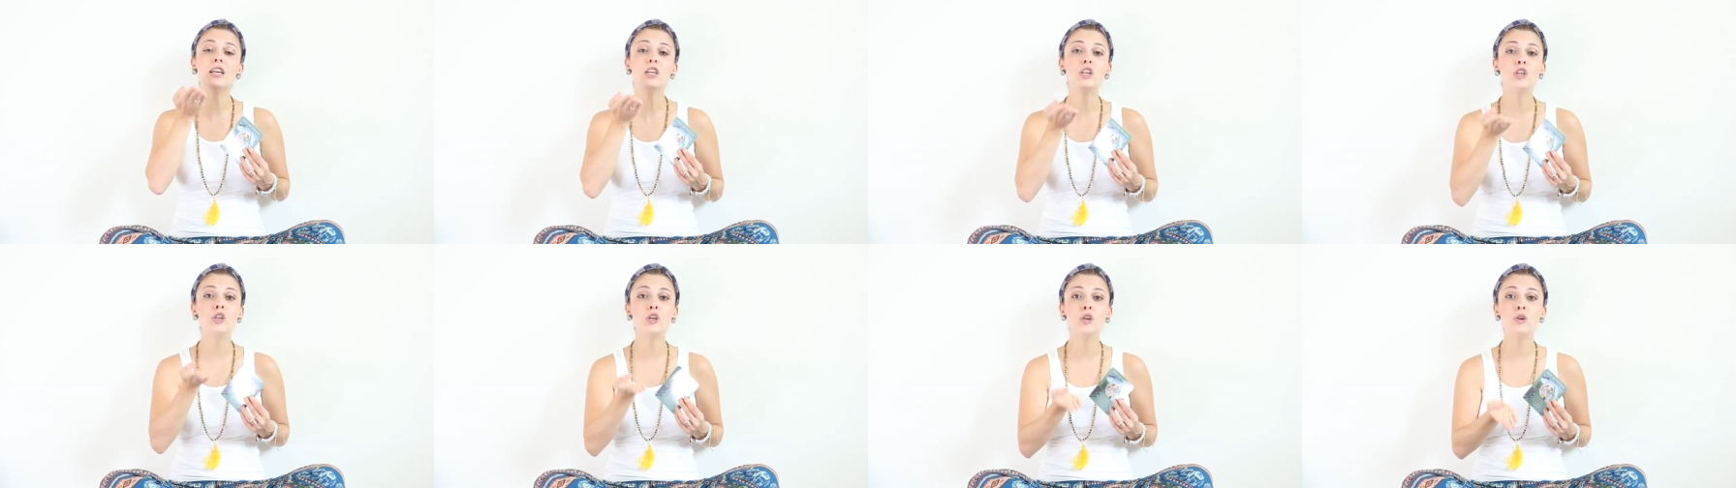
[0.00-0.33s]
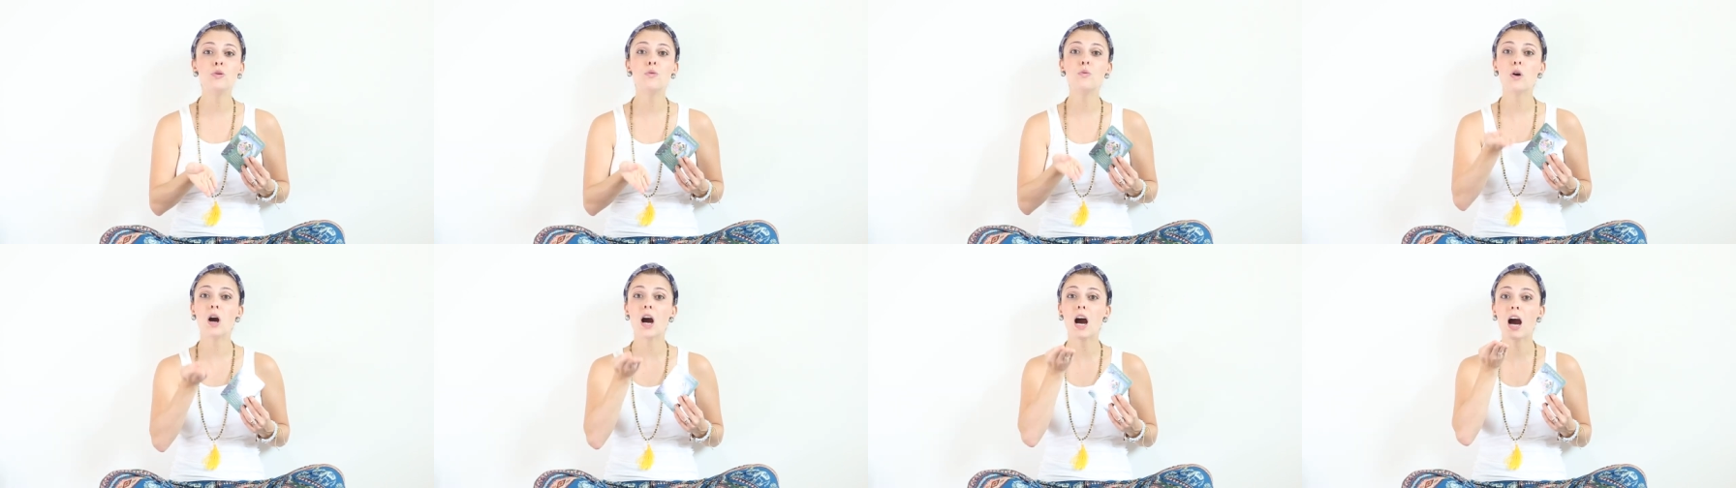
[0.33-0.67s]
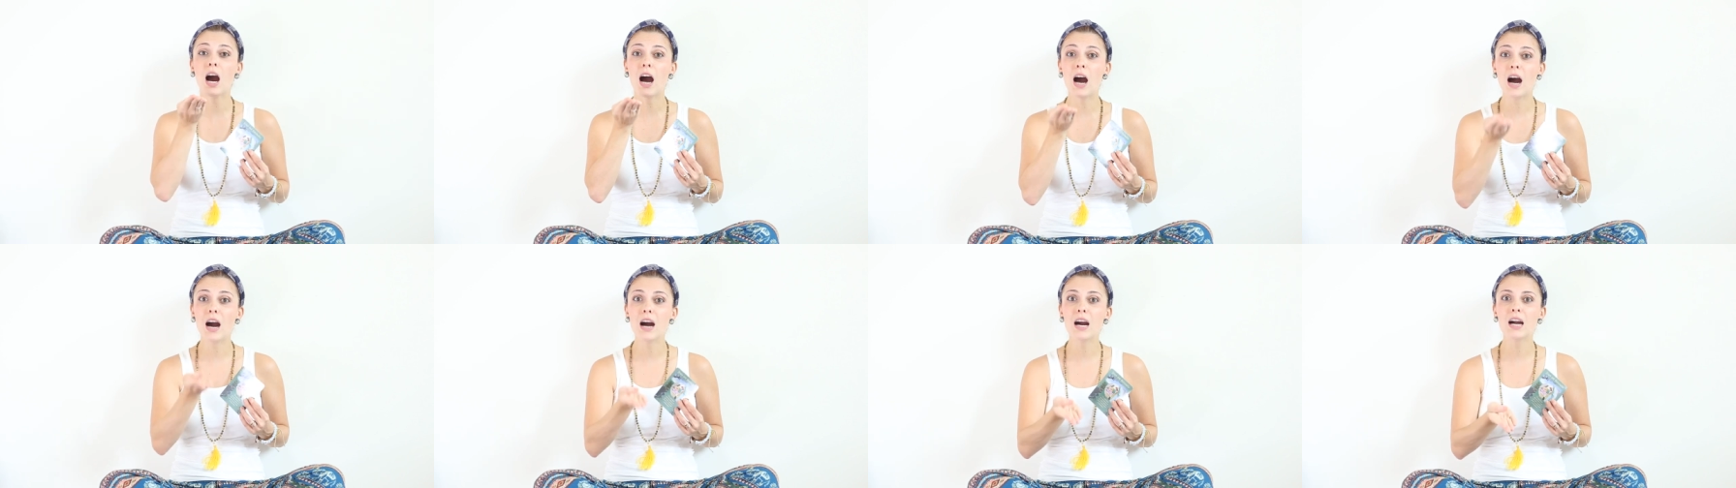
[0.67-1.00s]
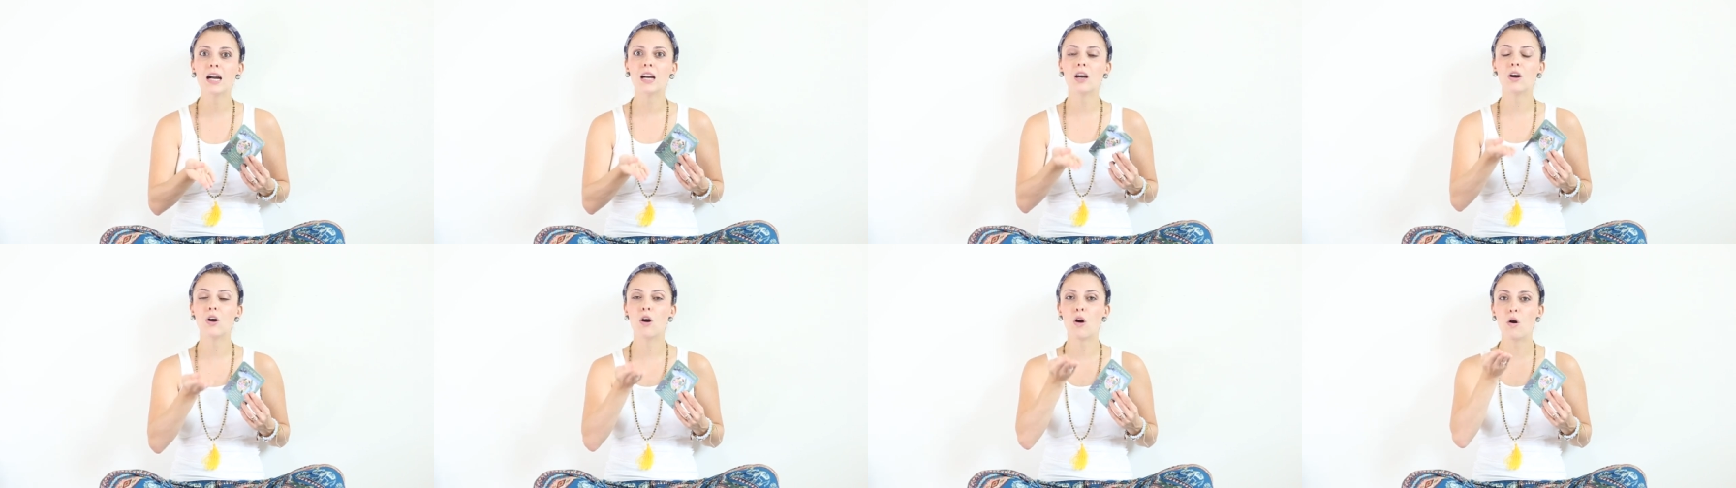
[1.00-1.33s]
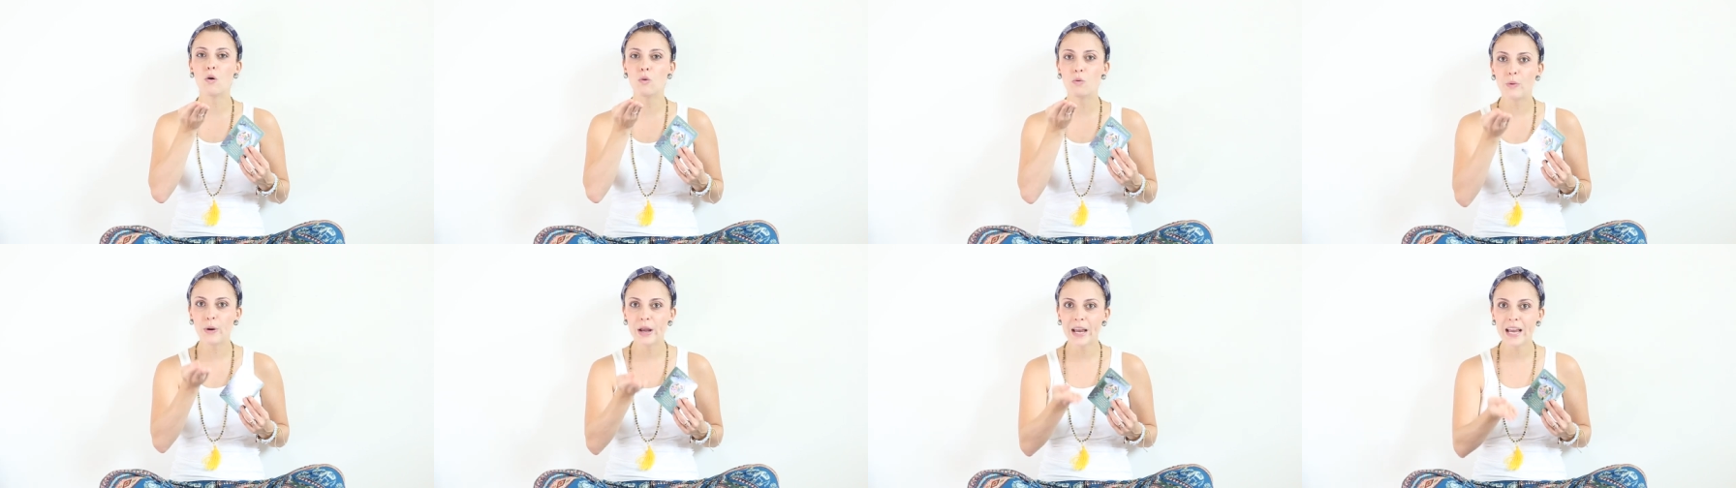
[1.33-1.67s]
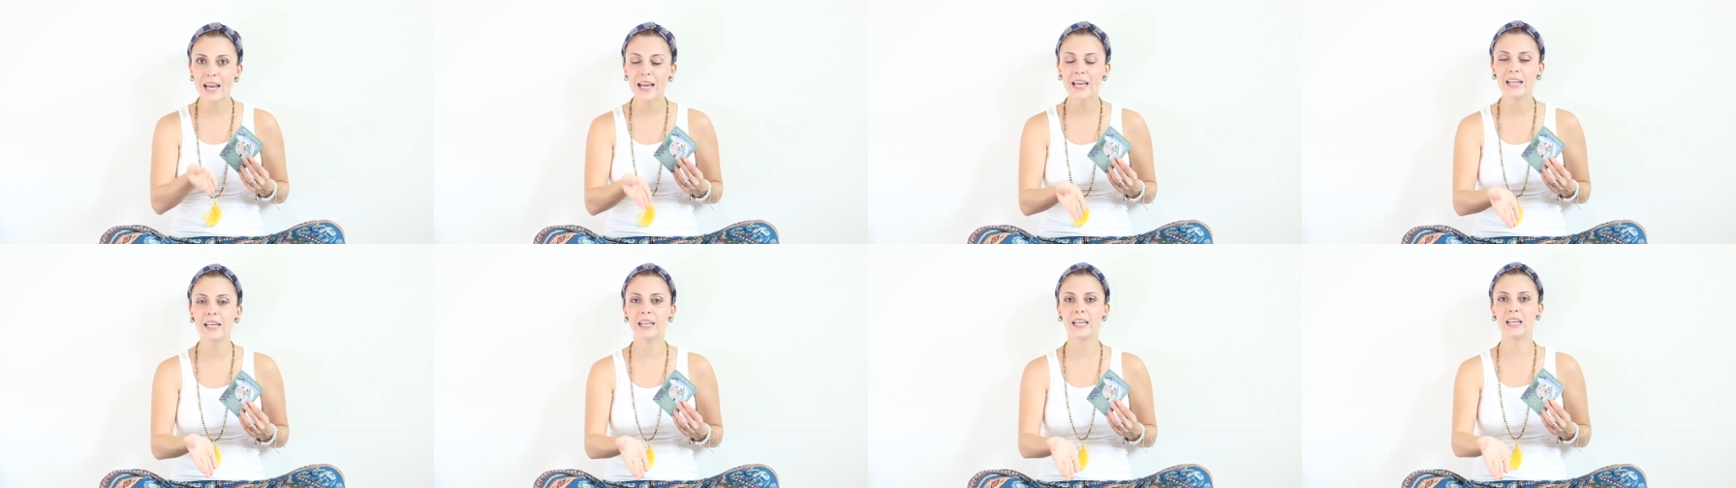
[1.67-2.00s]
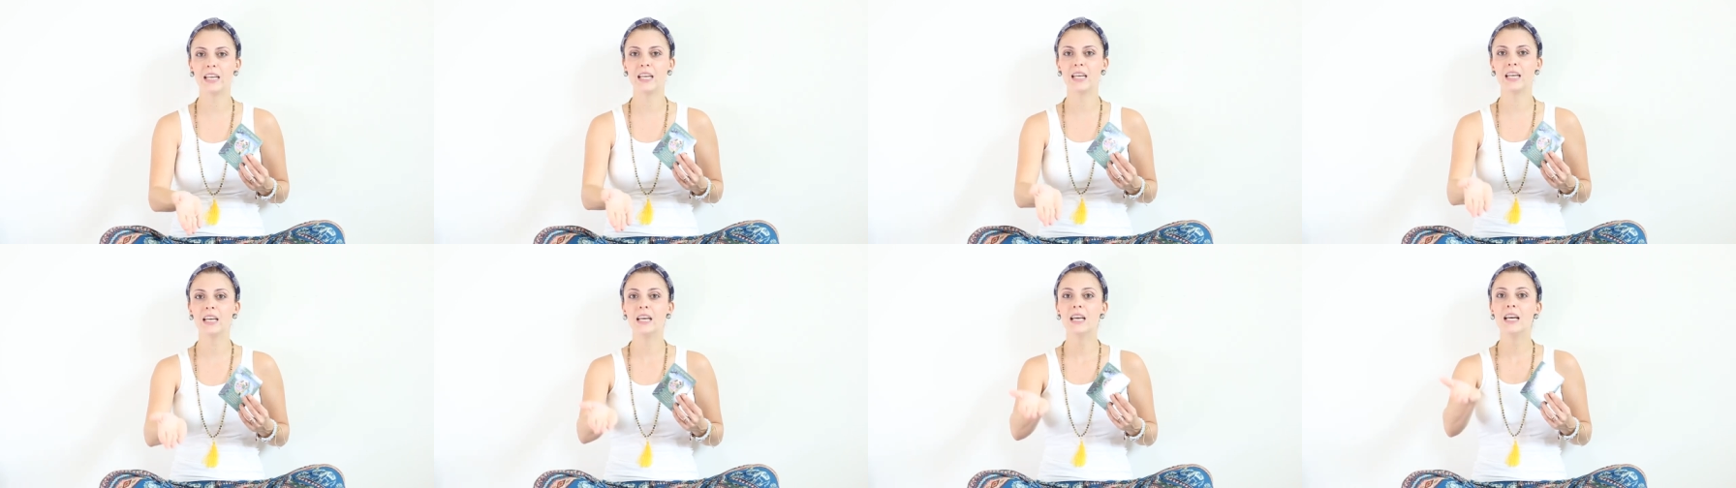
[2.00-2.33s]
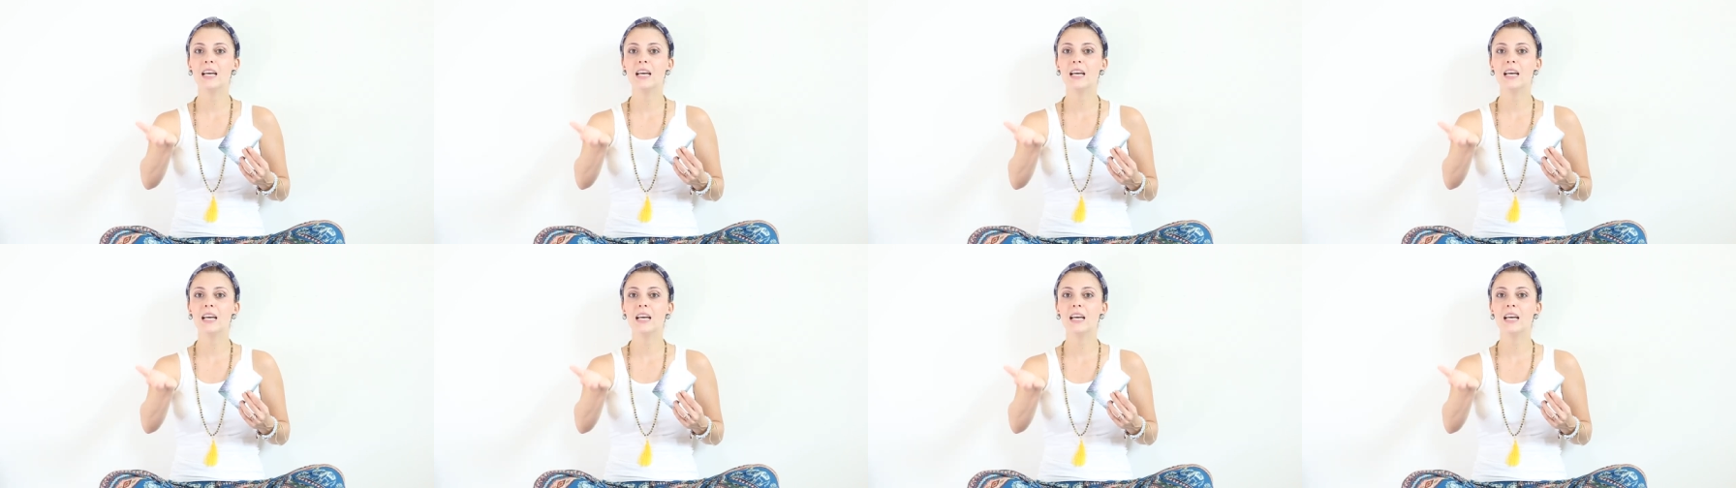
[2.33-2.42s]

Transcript: you are already